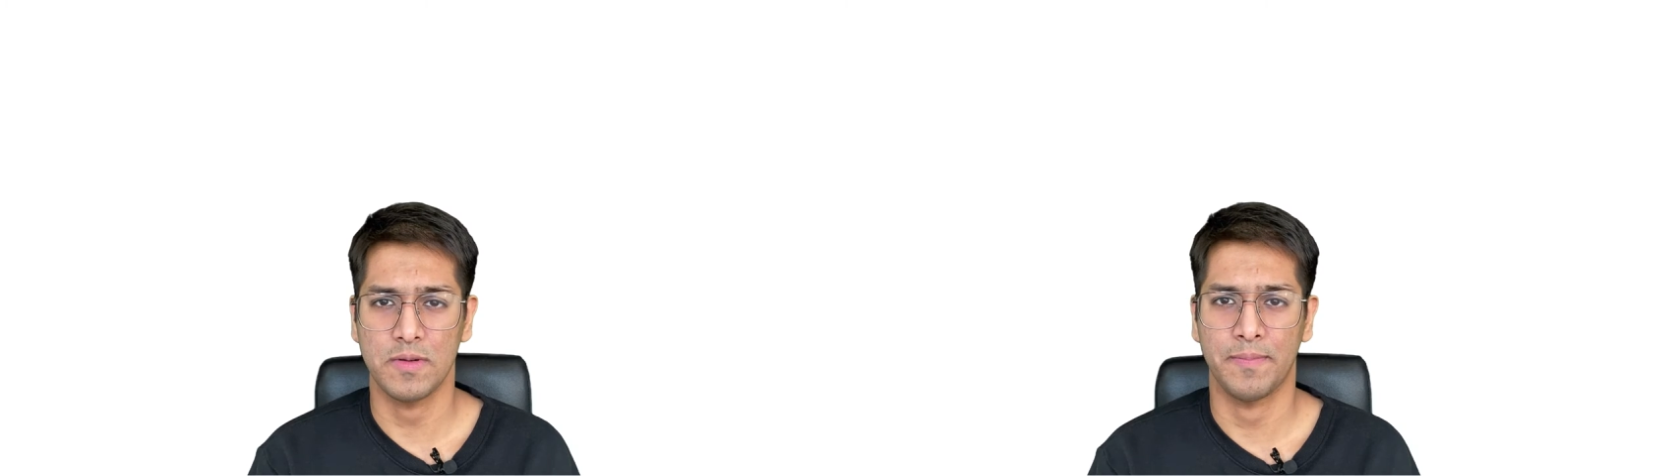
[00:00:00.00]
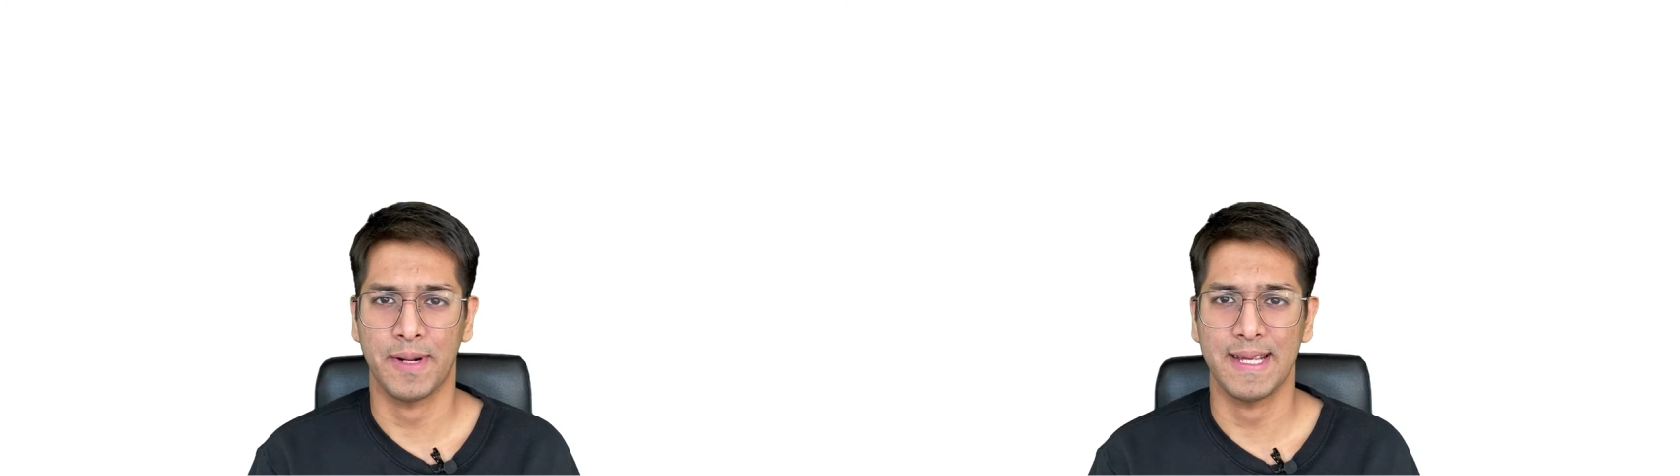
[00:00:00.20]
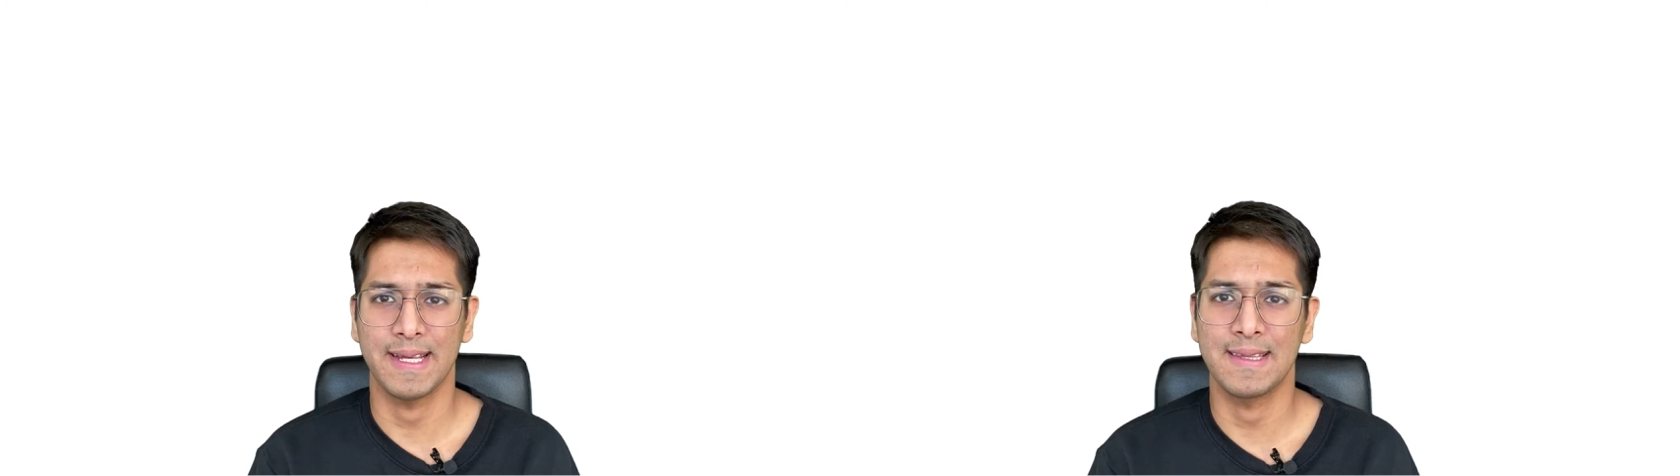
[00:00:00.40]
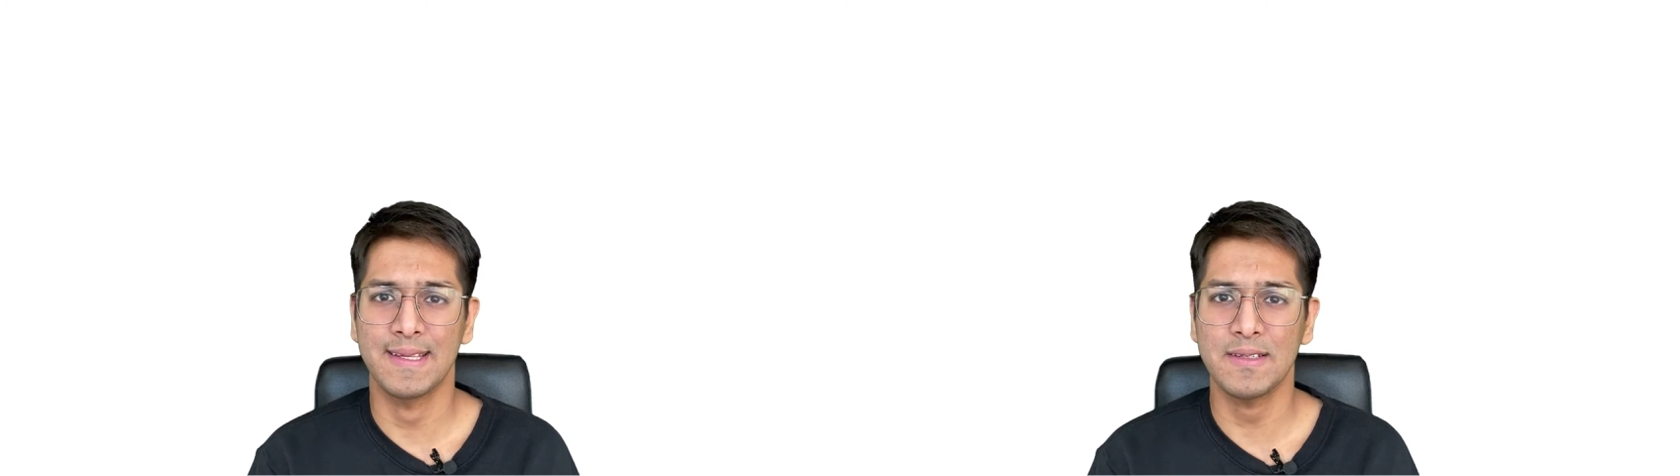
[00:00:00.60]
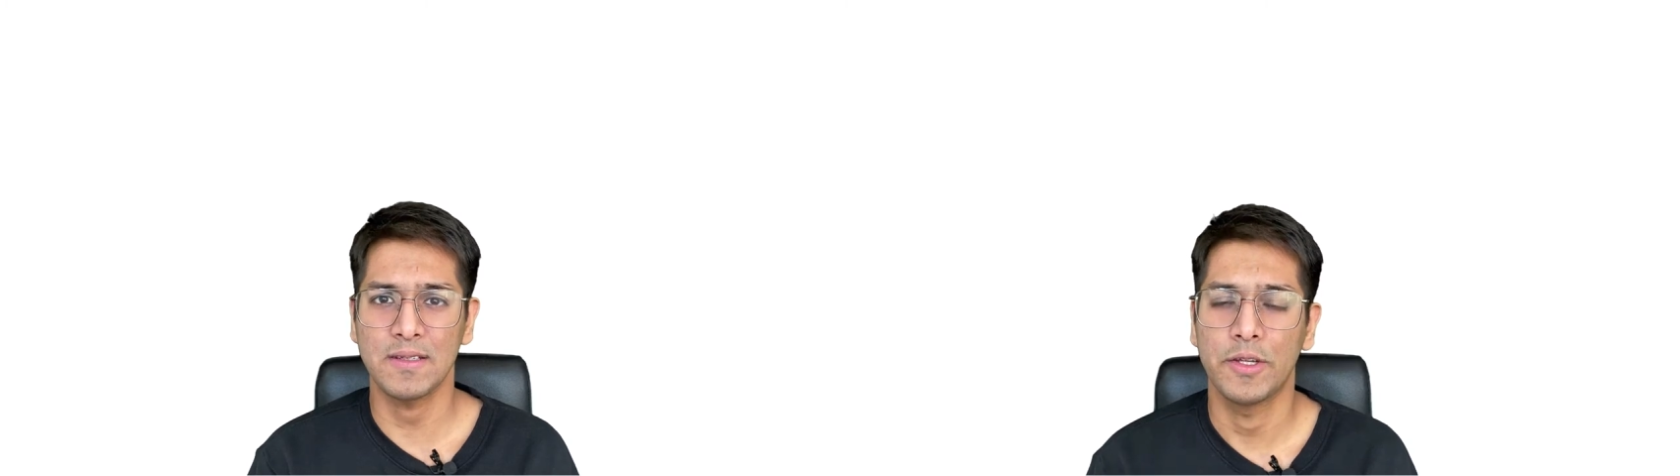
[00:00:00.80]
but in
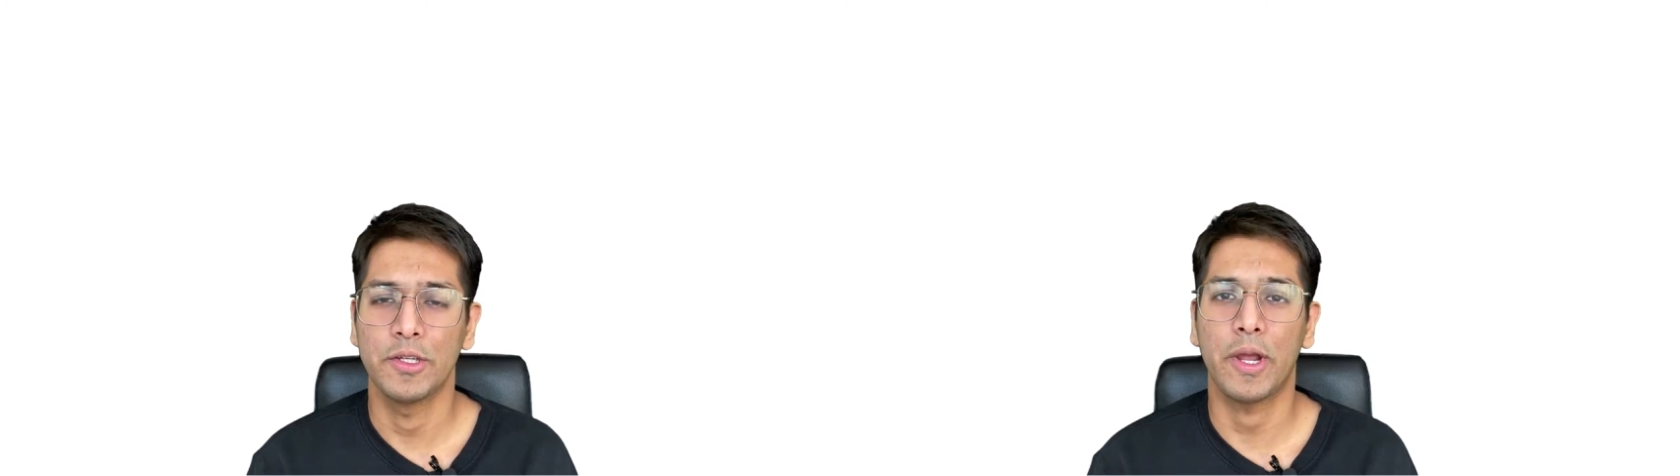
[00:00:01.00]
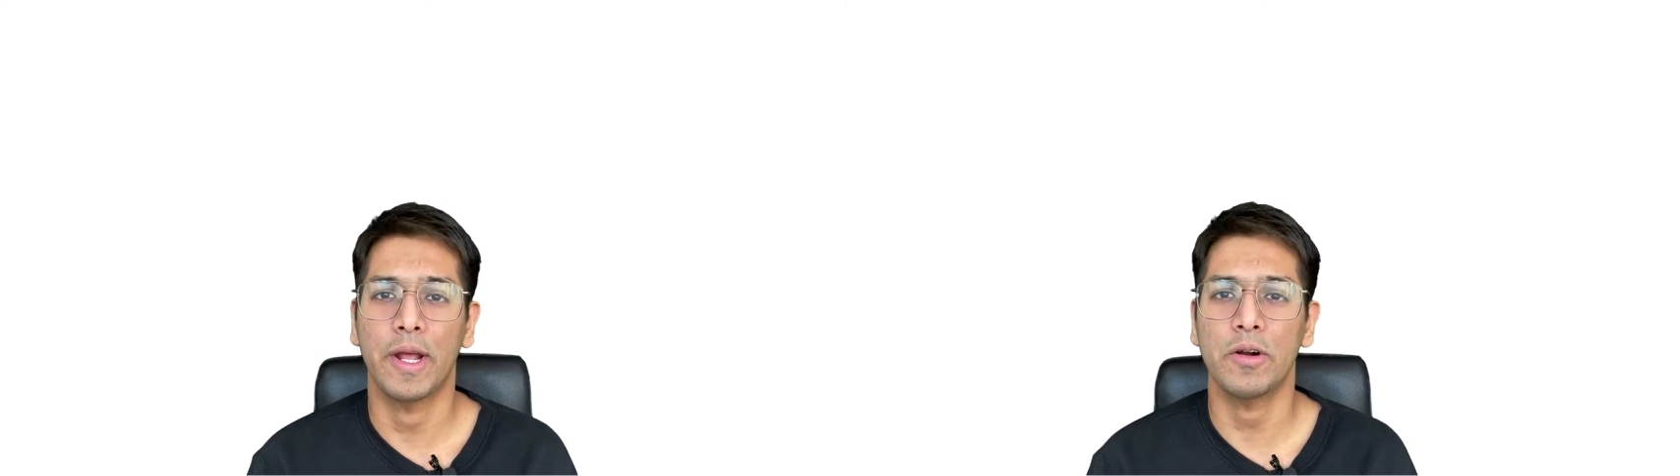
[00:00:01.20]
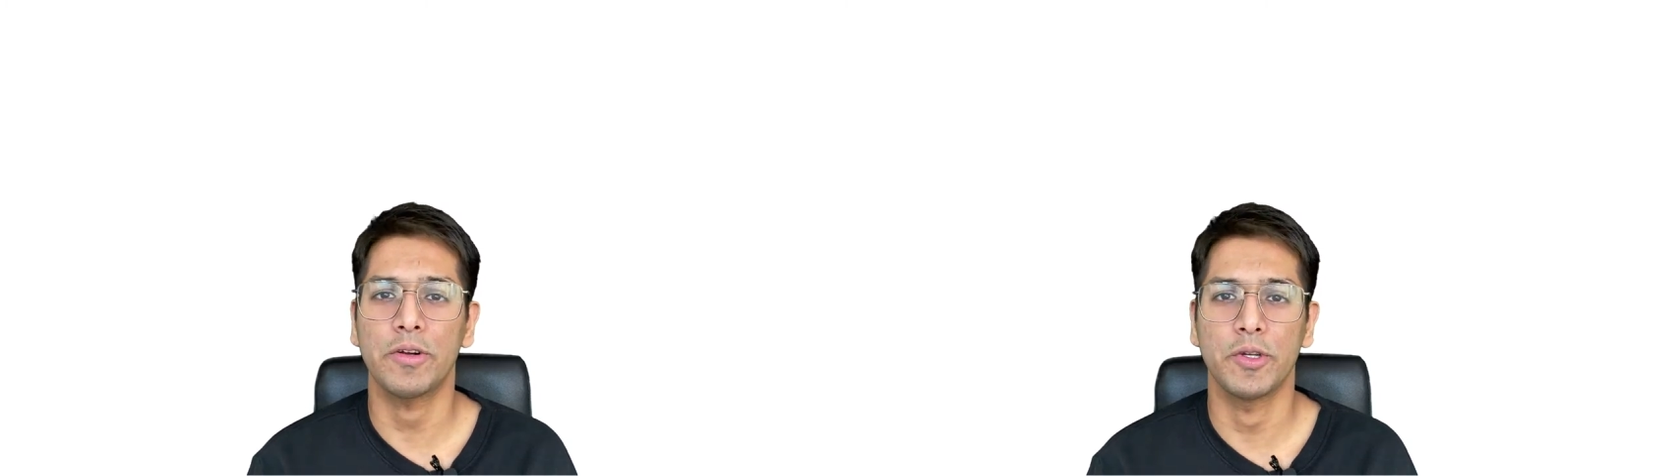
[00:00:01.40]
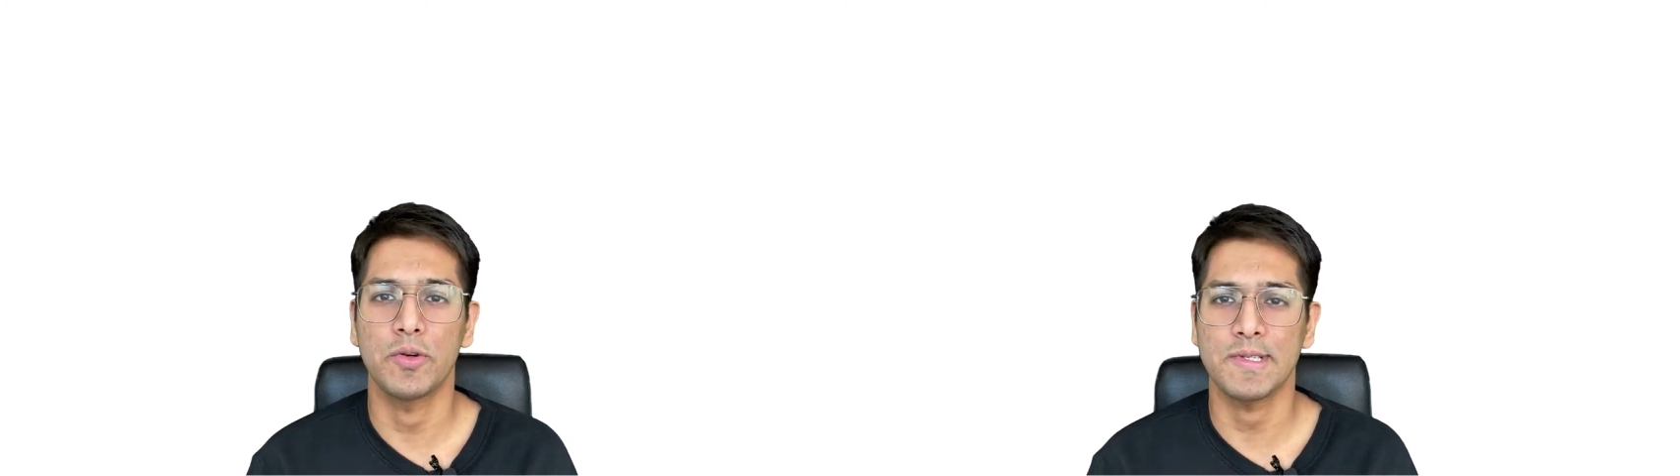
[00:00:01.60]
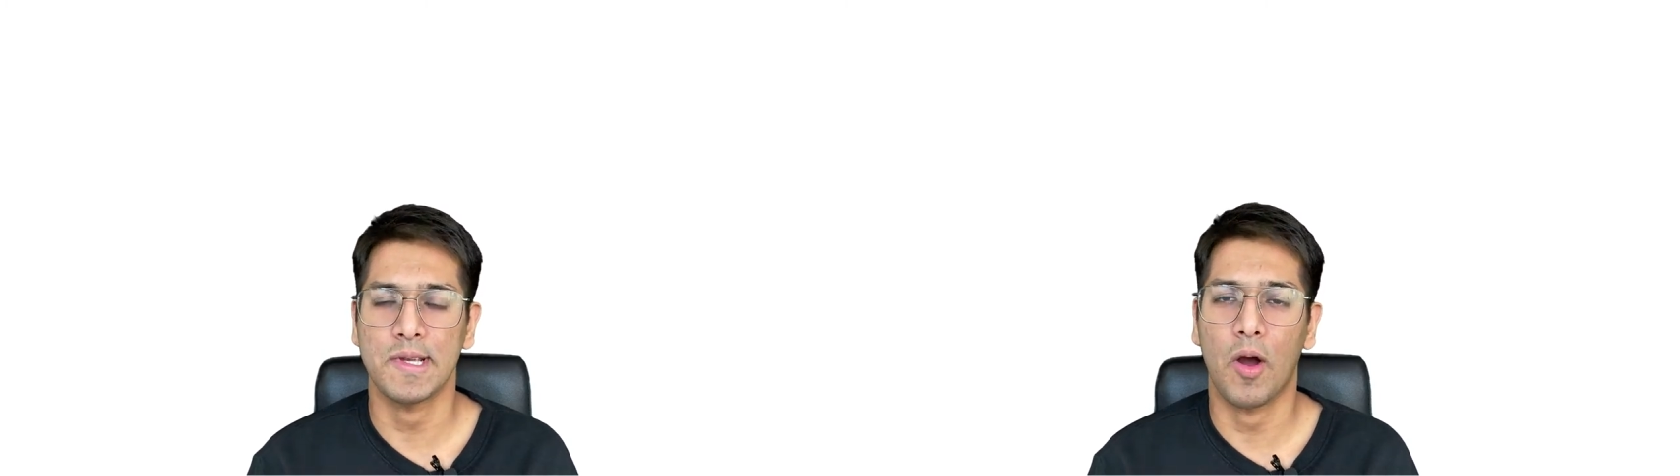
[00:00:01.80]
this you cannot use